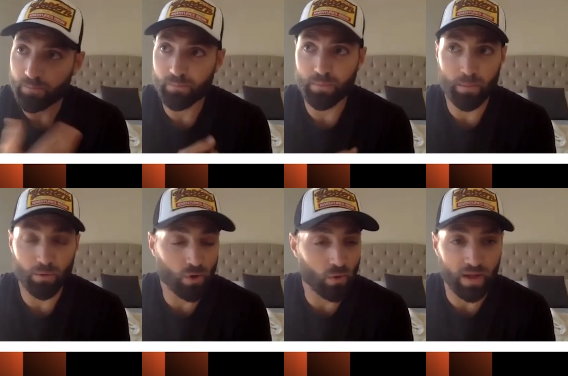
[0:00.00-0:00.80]

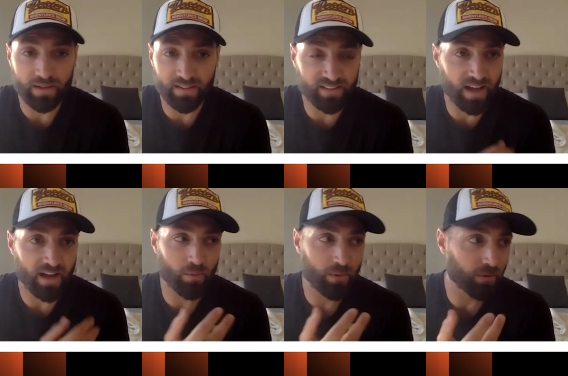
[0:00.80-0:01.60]
people don't like to say
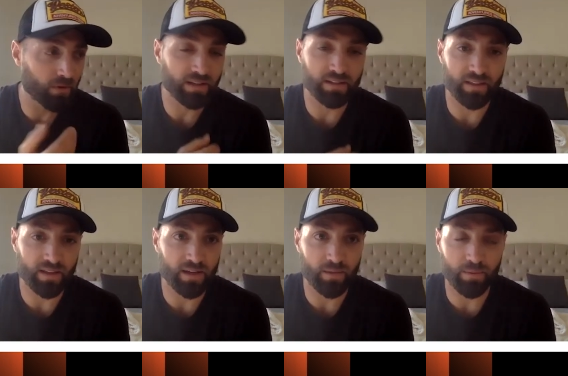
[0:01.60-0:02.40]
it or people don't like to
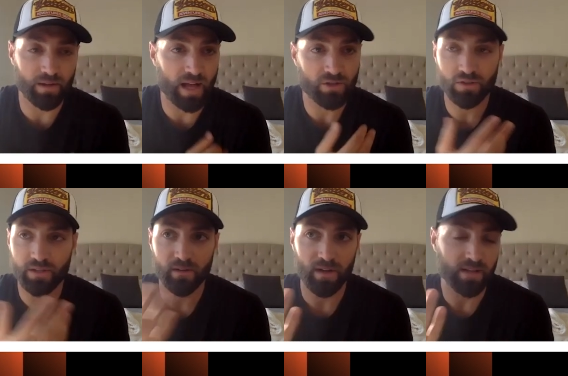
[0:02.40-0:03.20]
think it, but
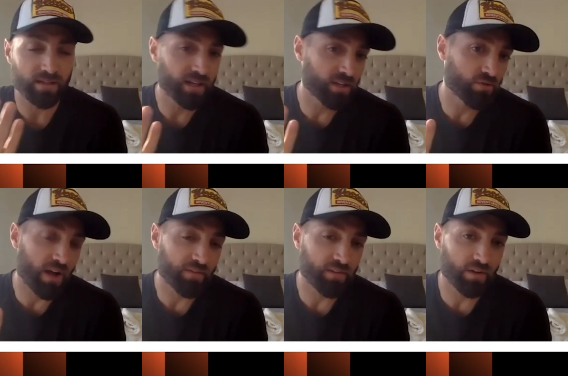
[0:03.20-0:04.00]
naturally your guys that get
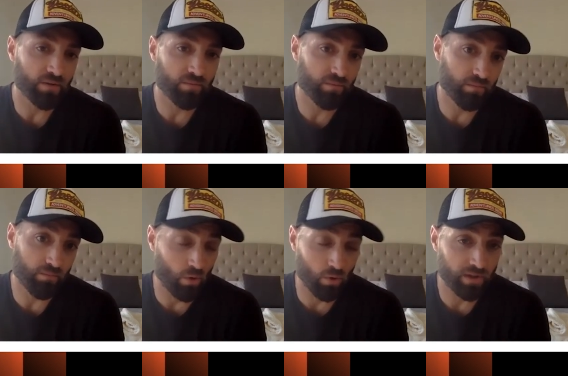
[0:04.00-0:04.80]
drafted
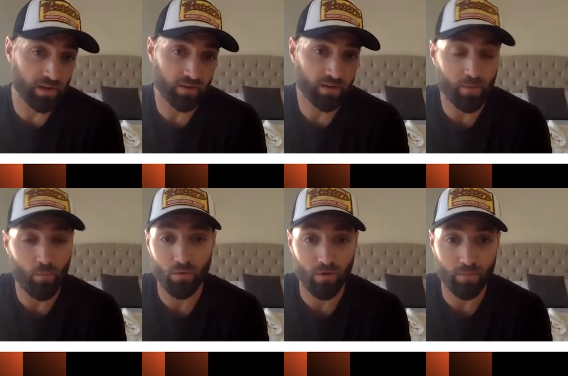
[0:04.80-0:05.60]
earlier get
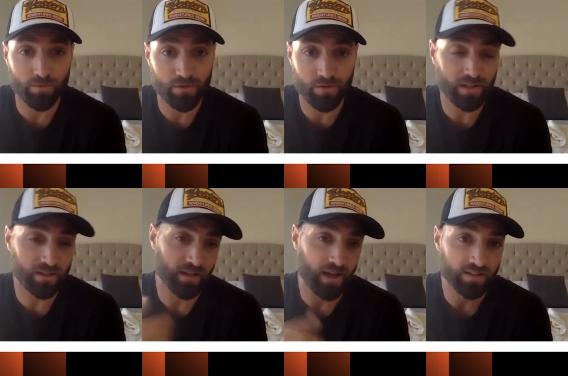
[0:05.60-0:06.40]
more opportunity
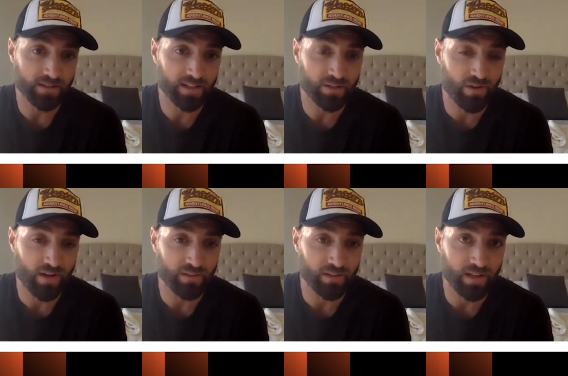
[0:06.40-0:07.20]
than guys that get
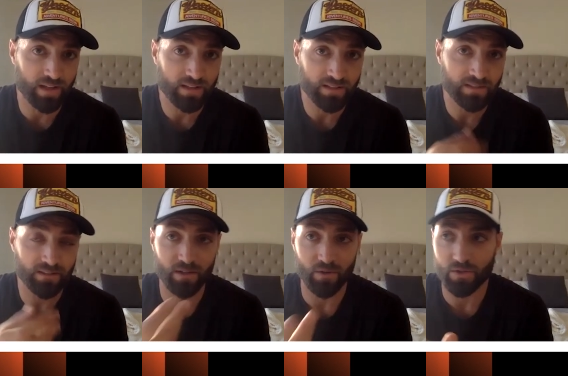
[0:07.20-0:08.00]
drafted less.
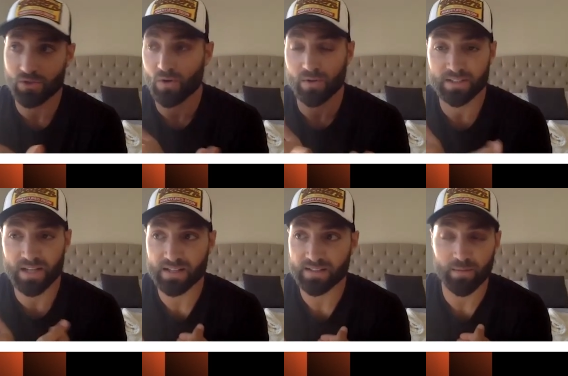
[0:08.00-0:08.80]
The joke is
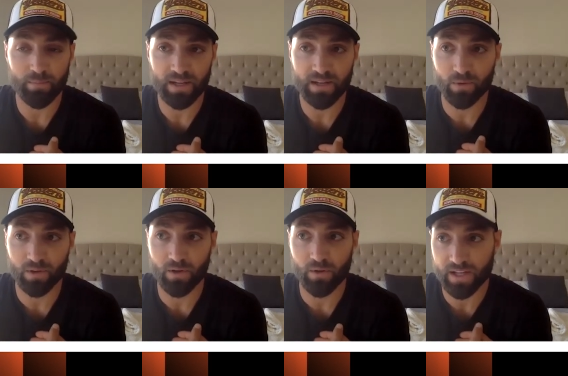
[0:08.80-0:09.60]
guys like me
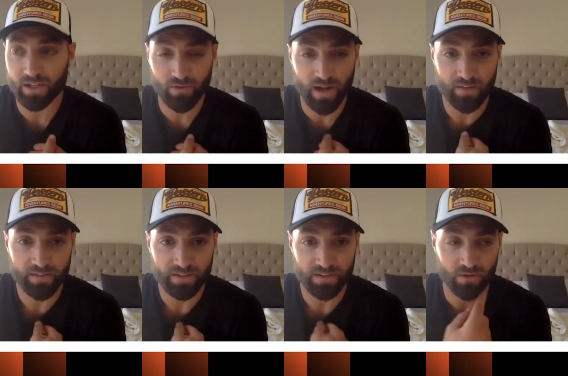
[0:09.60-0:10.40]
really only get
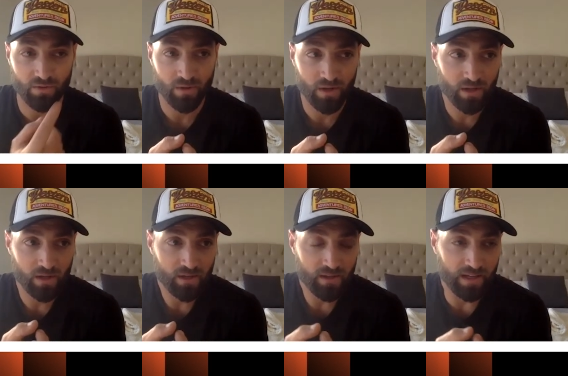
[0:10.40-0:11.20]
drafted so
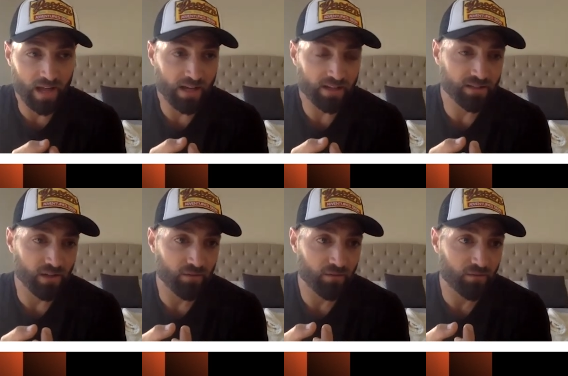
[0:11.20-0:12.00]
the guys in
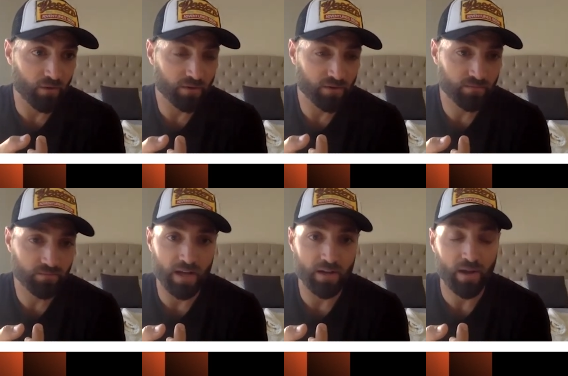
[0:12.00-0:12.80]
the first
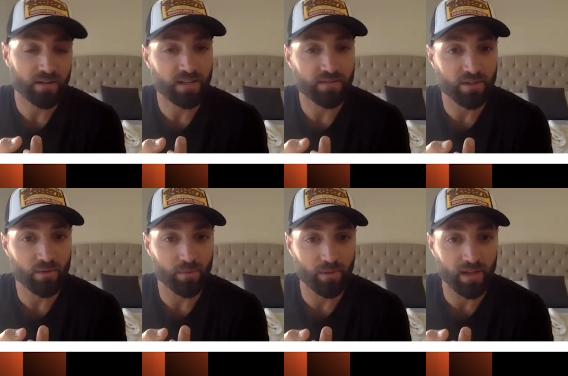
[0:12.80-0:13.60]
10 rounds have
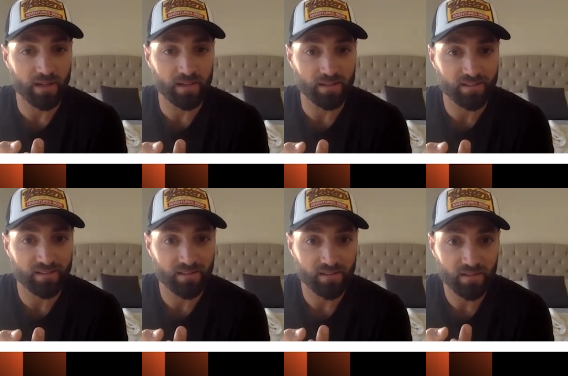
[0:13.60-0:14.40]
someone to play
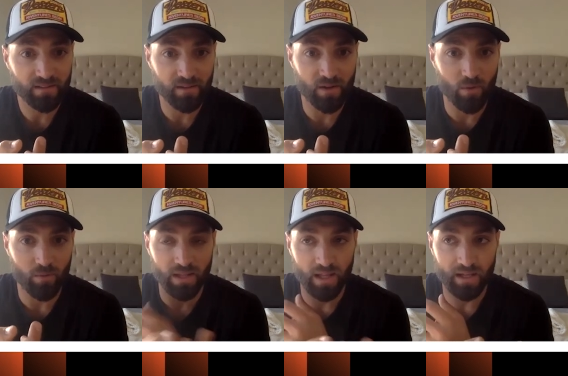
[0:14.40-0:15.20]
against.
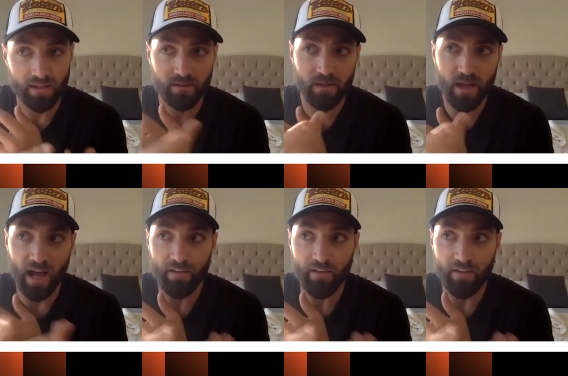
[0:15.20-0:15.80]
But like I